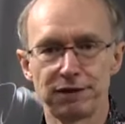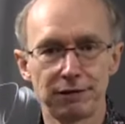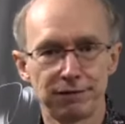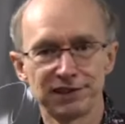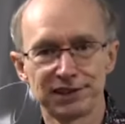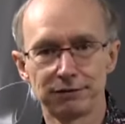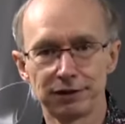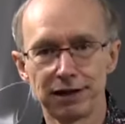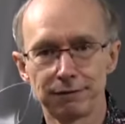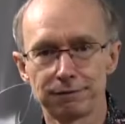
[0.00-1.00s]

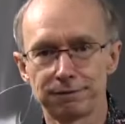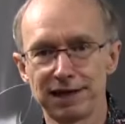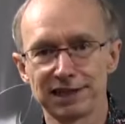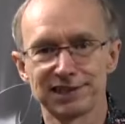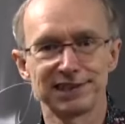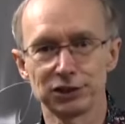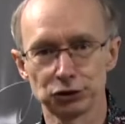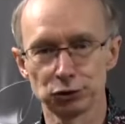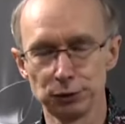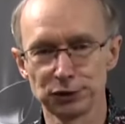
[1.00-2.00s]

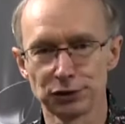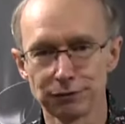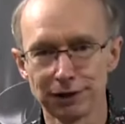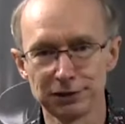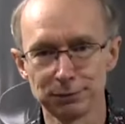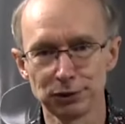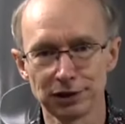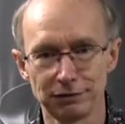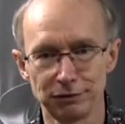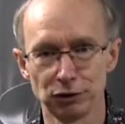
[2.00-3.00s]
FX6 groups on
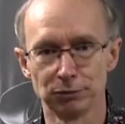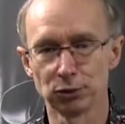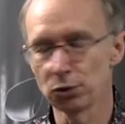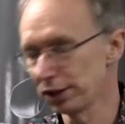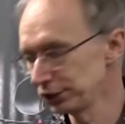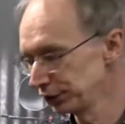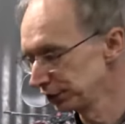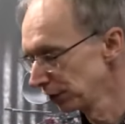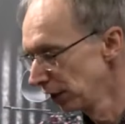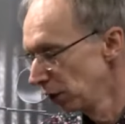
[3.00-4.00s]
Facebook if you've got more
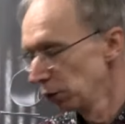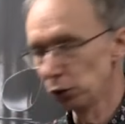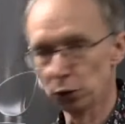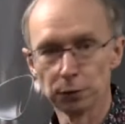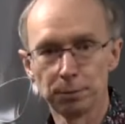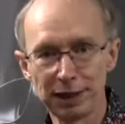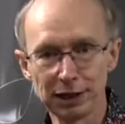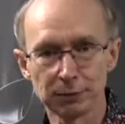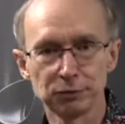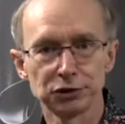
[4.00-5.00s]
questions, or
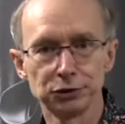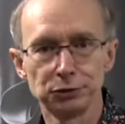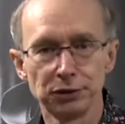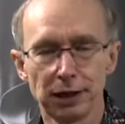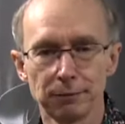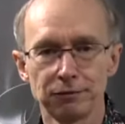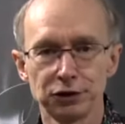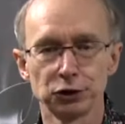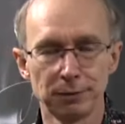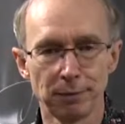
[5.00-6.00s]
ping them to
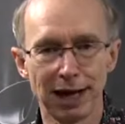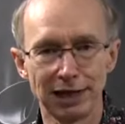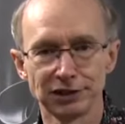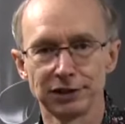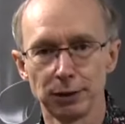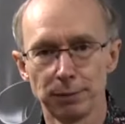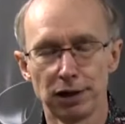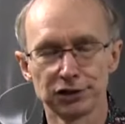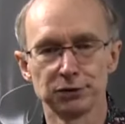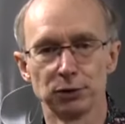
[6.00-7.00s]
Visual Impact and they'll
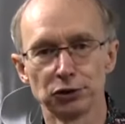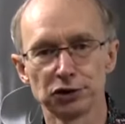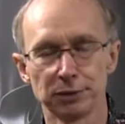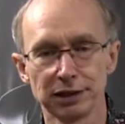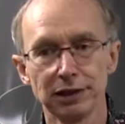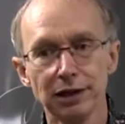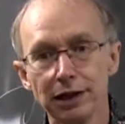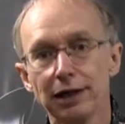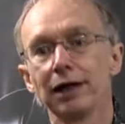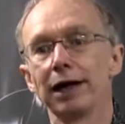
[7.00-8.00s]
pass them on to me.
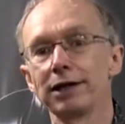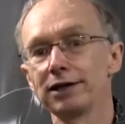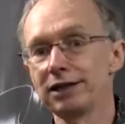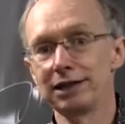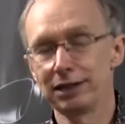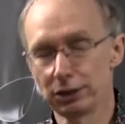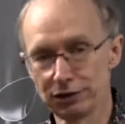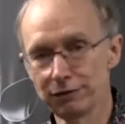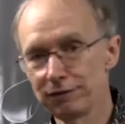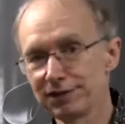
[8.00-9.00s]
And
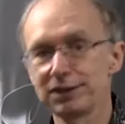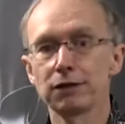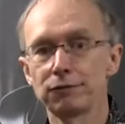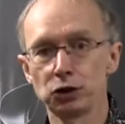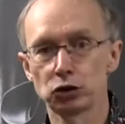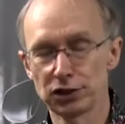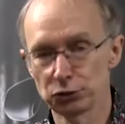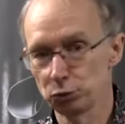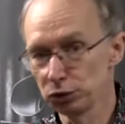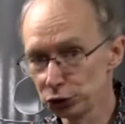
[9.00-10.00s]
if there's enough
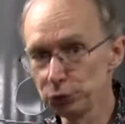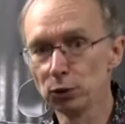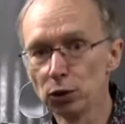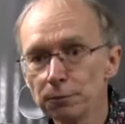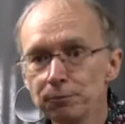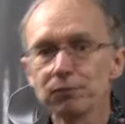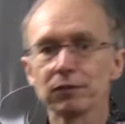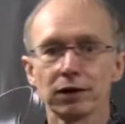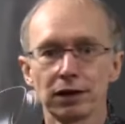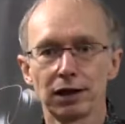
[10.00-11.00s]
interest, we'll do more.
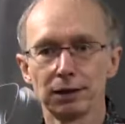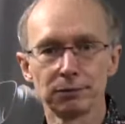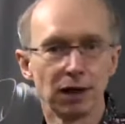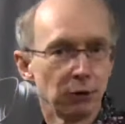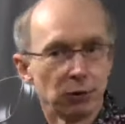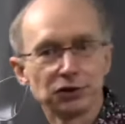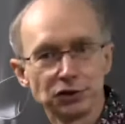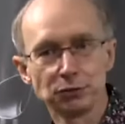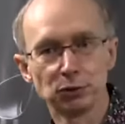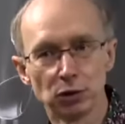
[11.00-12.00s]
I want
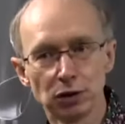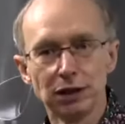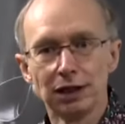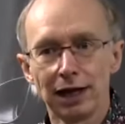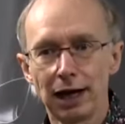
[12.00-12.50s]
to do more.